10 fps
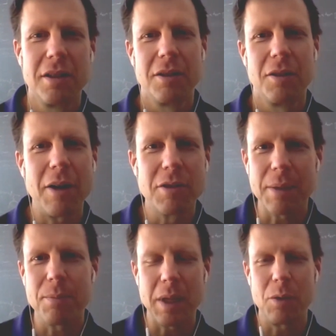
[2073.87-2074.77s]
How is
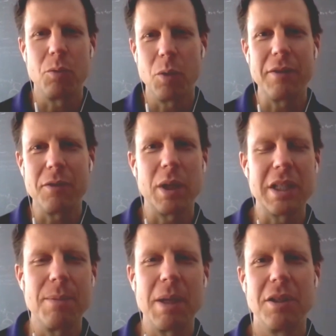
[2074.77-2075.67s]
that? What what has
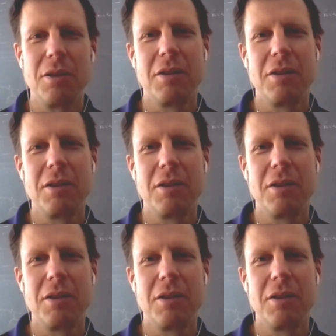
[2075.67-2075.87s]
that made you?